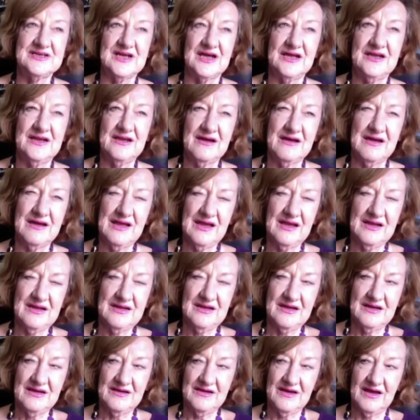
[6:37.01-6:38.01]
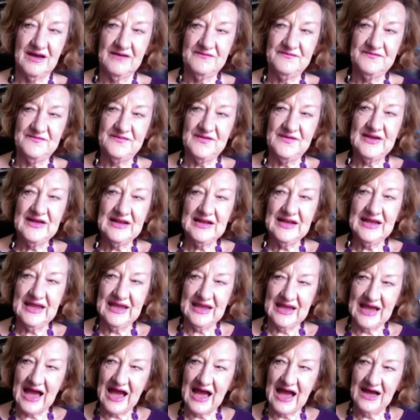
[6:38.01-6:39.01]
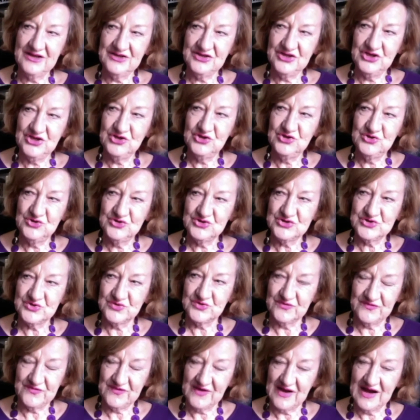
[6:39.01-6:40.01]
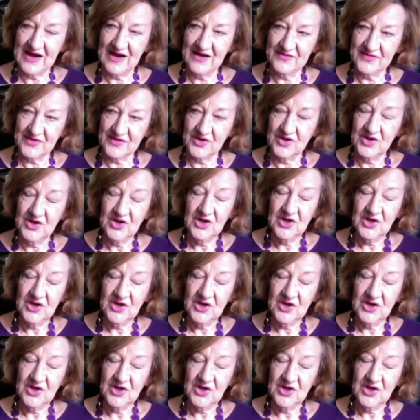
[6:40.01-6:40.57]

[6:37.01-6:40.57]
And I had a fairly unusual father.